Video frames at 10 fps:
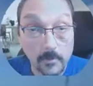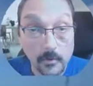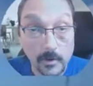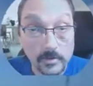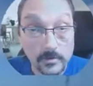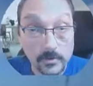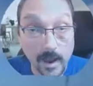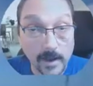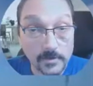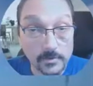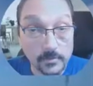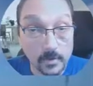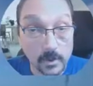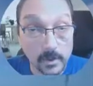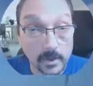going to
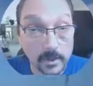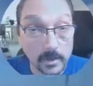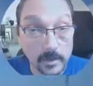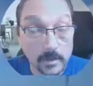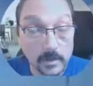actually